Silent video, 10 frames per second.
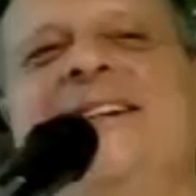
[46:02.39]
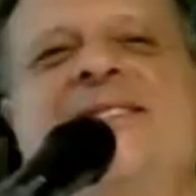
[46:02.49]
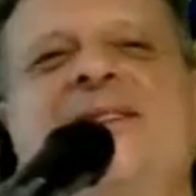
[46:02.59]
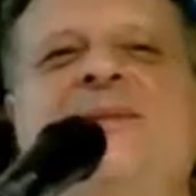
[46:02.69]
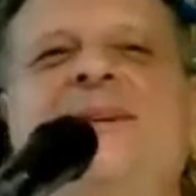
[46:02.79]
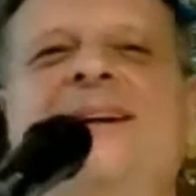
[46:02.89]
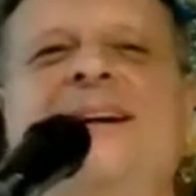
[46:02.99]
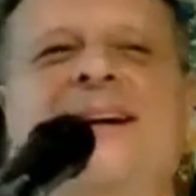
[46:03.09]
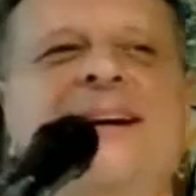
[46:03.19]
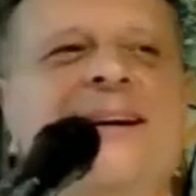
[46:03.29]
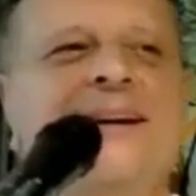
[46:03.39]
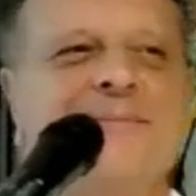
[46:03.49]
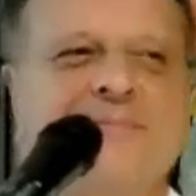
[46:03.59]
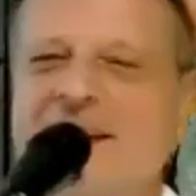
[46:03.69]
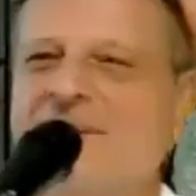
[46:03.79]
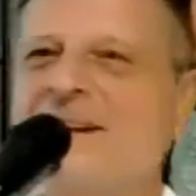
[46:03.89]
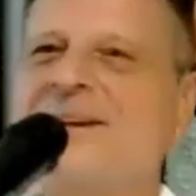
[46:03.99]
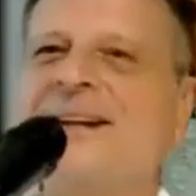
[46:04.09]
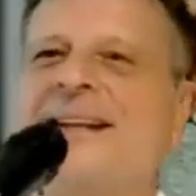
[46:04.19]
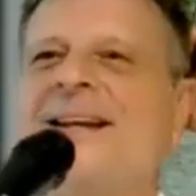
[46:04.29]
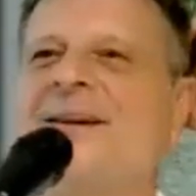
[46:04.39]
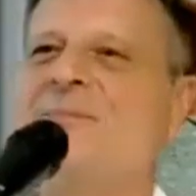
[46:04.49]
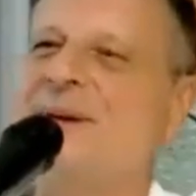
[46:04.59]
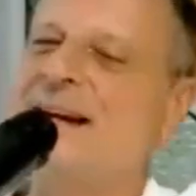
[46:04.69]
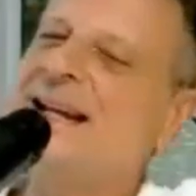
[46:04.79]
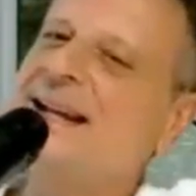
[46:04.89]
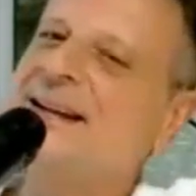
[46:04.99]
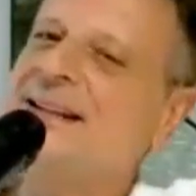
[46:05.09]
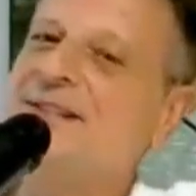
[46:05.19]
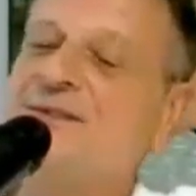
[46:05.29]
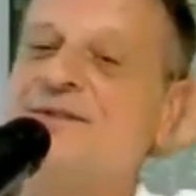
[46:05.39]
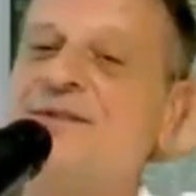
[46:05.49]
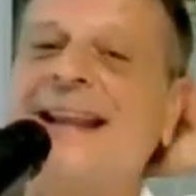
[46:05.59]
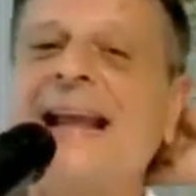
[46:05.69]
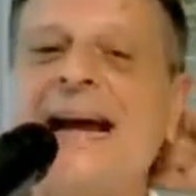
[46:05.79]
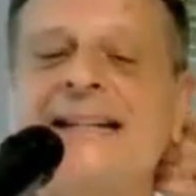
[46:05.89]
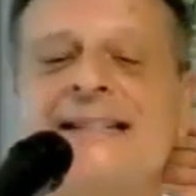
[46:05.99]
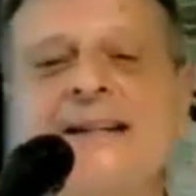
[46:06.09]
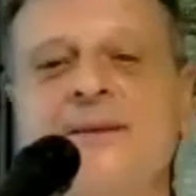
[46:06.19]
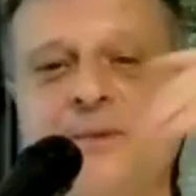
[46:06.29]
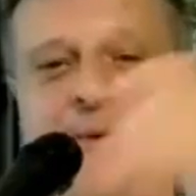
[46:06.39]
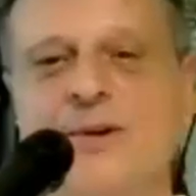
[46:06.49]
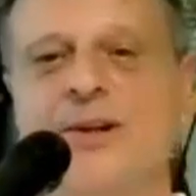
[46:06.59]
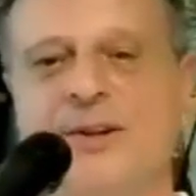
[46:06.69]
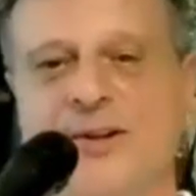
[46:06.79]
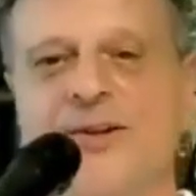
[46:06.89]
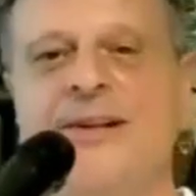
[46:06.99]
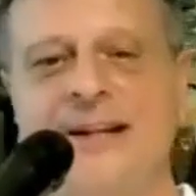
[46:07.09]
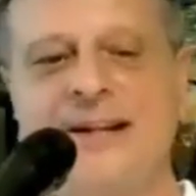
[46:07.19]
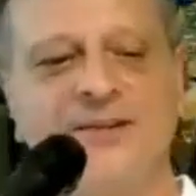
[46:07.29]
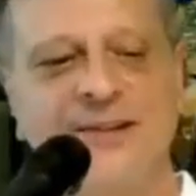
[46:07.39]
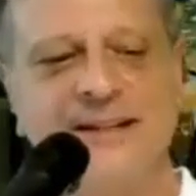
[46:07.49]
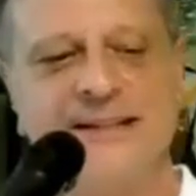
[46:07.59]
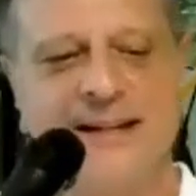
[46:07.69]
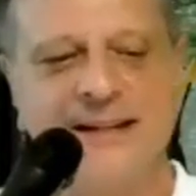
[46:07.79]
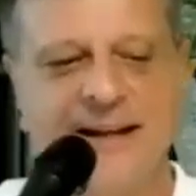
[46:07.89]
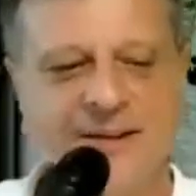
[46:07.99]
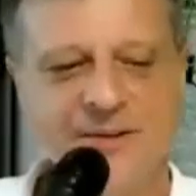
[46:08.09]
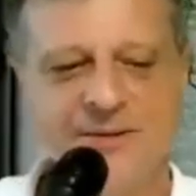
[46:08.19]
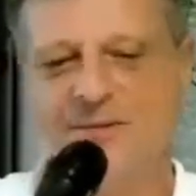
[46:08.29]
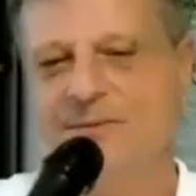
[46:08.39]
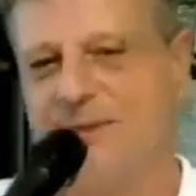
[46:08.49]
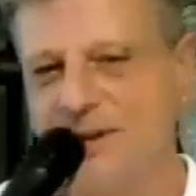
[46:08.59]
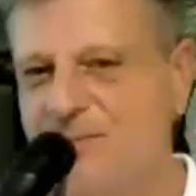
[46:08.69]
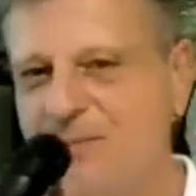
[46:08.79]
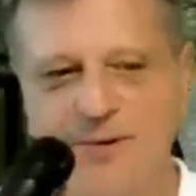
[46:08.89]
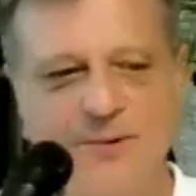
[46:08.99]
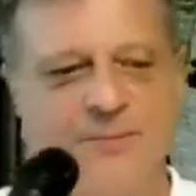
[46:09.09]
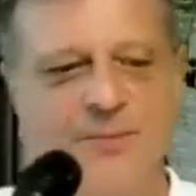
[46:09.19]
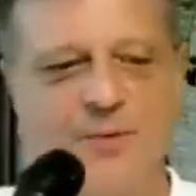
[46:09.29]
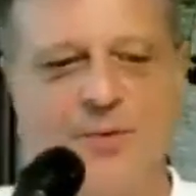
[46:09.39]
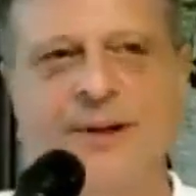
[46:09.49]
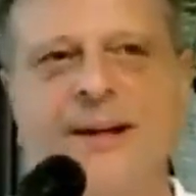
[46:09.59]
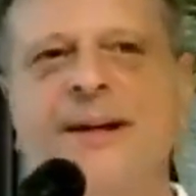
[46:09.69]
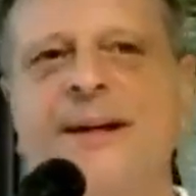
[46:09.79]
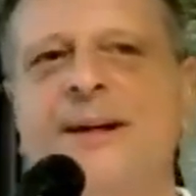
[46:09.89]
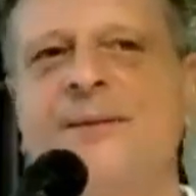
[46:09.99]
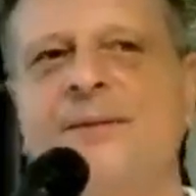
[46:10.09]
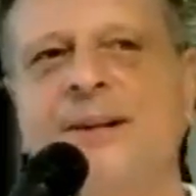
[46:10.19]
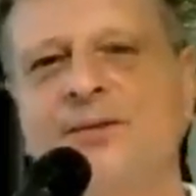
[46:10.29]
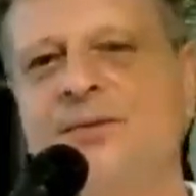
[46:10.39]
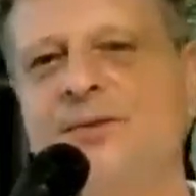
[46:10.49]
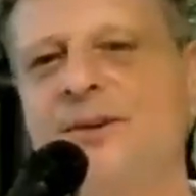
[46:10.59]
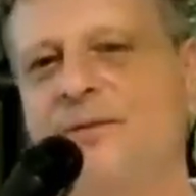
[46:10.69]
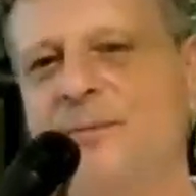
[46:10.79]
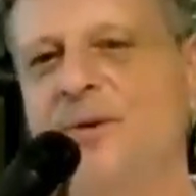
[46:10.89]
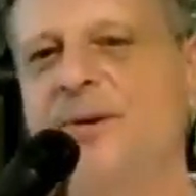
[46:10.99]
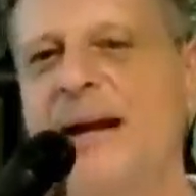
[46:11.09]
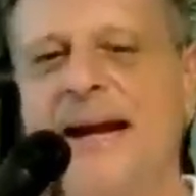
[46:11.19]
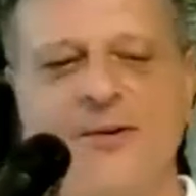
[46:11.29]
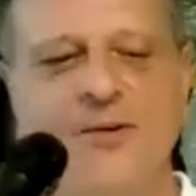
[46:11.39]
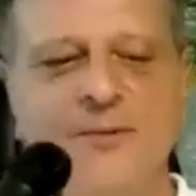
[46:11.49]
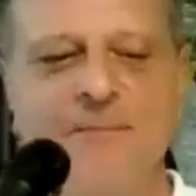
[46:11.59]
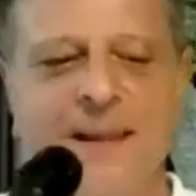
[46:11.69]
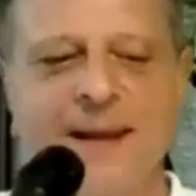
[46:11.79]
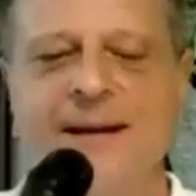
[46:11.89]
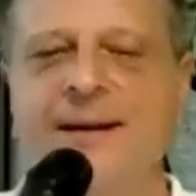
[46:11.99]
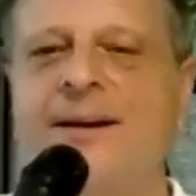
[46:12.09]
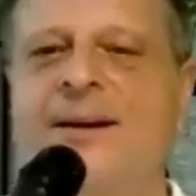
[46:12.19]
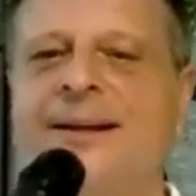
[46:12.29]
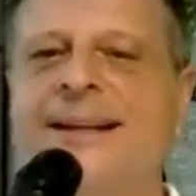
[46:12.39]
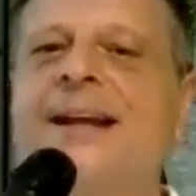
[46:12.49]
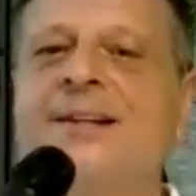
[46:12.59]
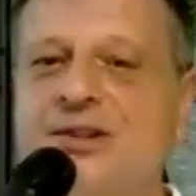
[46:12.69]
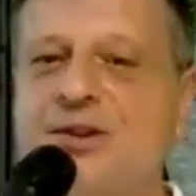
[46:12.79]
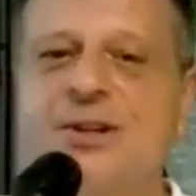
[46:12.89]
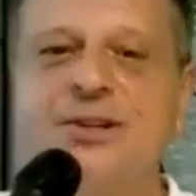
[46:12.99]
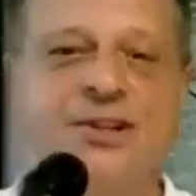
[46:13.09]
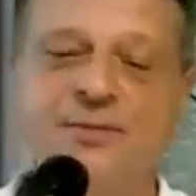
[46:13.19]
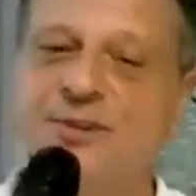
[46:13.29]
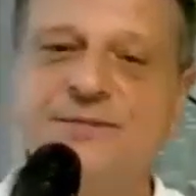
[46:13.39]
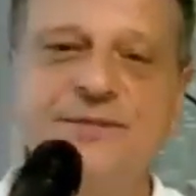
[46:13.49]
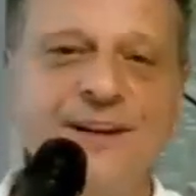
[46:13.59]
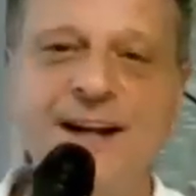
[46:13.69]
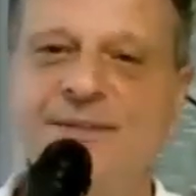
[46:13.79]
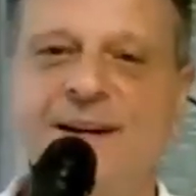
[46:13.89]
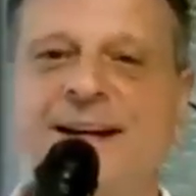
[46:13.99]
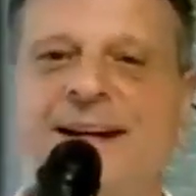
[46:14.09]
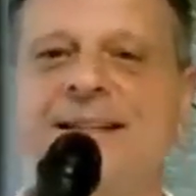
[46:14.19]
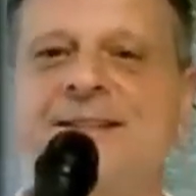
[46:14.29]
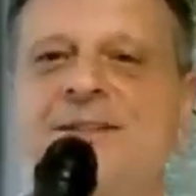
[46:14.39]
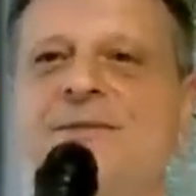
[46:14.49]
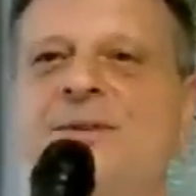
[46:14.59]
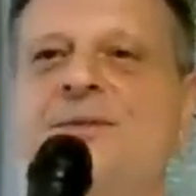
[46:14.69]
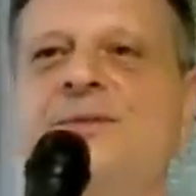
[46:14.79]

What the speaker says: So we're gonna take a break here. This was fantastic. We're gonna continue this. I like to explore more with from your angle. Thank you so much. It was very, very nice of you.